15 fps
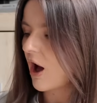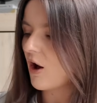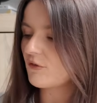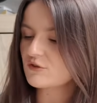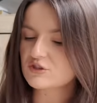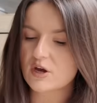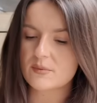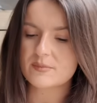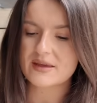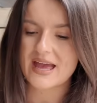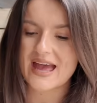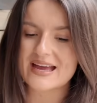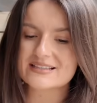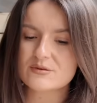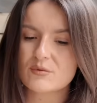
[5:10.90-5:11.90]
Off the top of
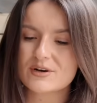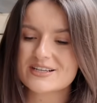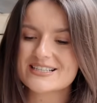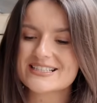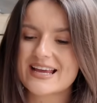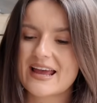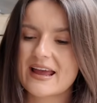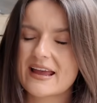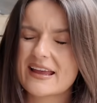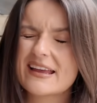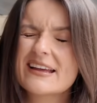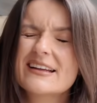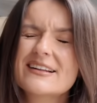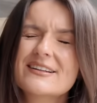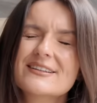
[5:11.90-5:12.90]
my head, I want to
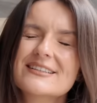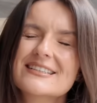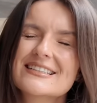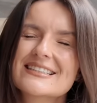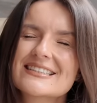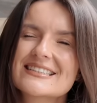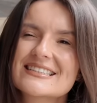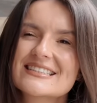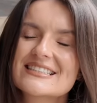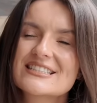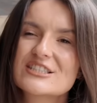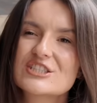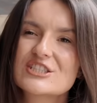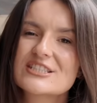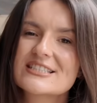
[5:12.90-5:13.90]
say
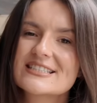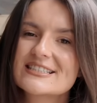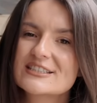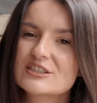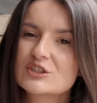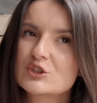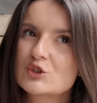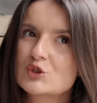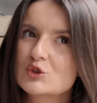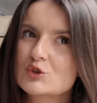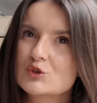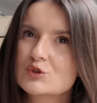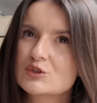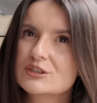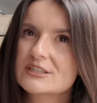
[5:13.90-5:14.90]

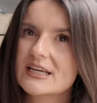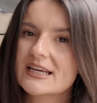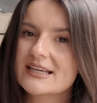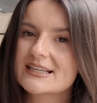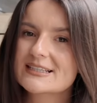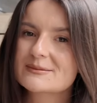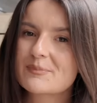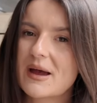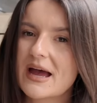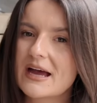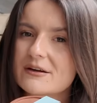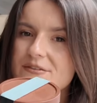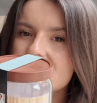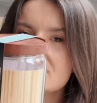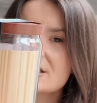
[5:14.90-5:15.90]

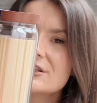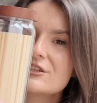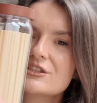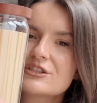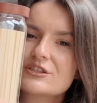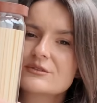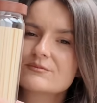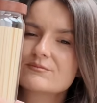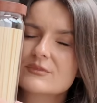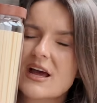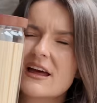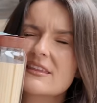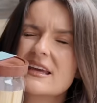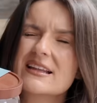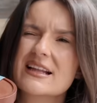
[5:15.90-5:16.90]
£6 each.
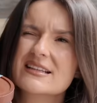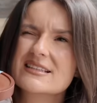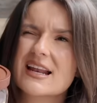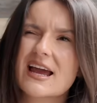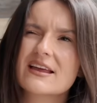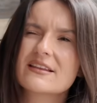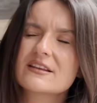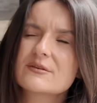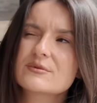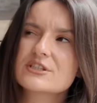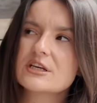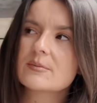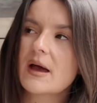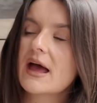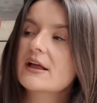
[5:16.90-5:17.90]
I think that's a lie, I think they were
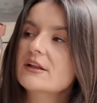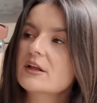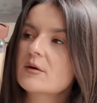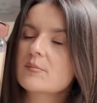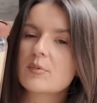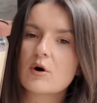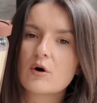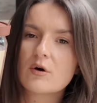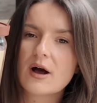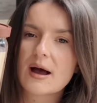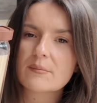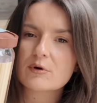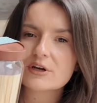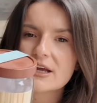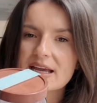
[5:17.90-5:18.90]
cheaper. But
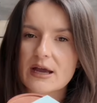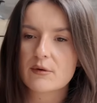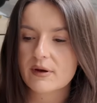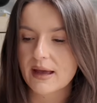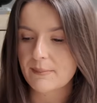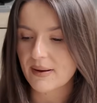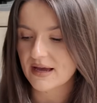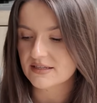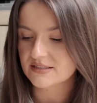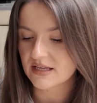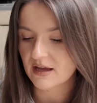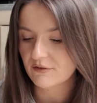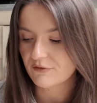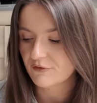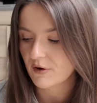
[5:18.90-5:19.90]
I'm going to go and get
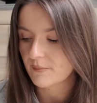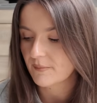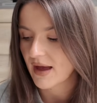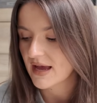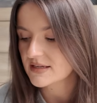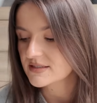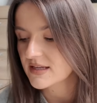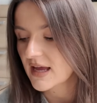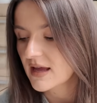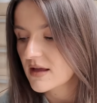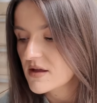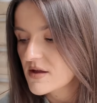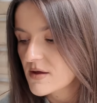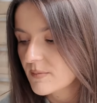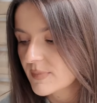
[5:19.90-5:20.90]
pasta from Asda
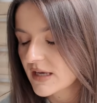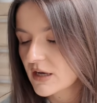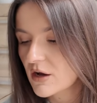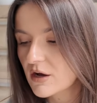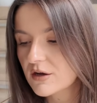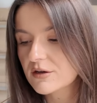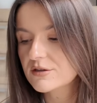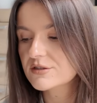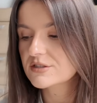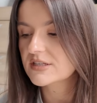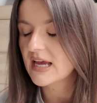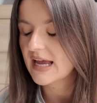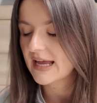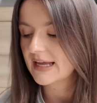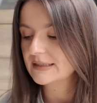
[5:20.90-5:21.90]
because,
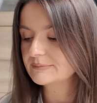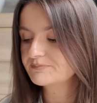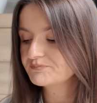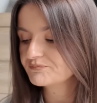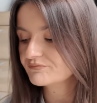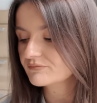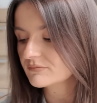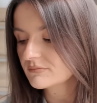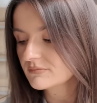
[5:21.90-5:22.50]
did